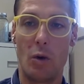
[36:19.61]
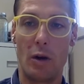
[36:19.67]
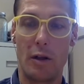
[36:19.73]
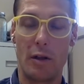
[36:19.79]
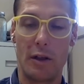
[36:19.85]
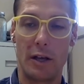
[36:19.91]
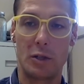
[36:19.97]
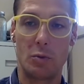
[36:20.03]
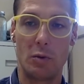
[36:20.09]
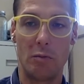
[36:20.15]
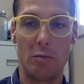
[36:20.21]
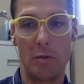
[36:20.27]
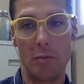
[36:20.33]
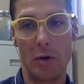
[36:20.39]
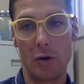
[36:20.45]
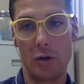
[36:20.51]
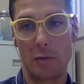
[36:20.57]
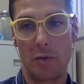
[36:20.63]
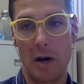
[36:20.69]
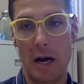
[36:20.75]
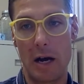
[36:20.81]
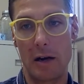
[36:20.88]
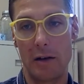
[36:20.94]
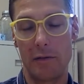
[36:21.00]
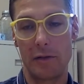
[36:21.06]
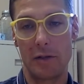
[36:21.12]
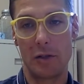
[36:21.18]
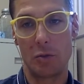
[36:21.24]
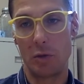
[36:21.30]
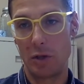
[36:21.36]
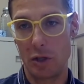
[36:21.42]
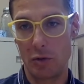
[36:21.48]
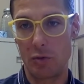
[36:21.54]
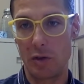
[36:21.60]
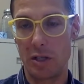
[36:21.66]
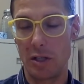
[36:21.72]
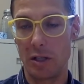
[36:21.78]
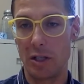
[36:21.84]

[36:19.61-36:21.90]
one of the things we've been most proud of since we just